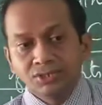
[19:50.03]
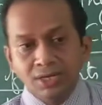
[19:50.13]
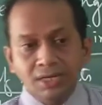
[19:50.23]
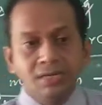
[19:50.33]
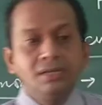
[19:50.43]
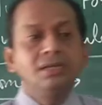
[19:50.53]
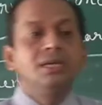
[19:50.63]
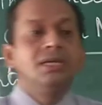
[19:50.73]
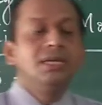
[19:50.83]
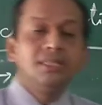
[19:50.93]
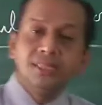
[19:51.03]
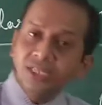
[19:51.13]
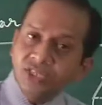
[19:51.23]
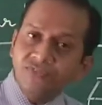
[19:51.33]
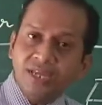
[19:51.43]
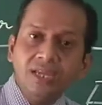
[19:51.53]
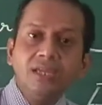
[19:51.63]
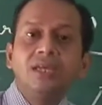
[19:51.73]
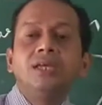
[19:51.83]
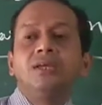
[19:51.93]
Children, in this
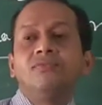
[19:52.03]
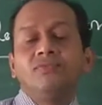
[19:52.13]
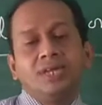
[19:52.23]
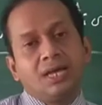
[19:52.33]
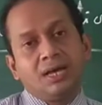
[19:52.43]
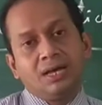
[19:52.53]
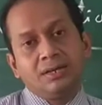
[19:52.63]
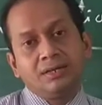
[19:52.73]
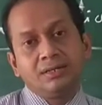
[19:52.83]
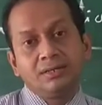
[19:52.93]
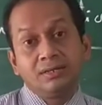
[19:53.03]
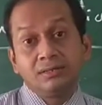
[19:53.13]
way we are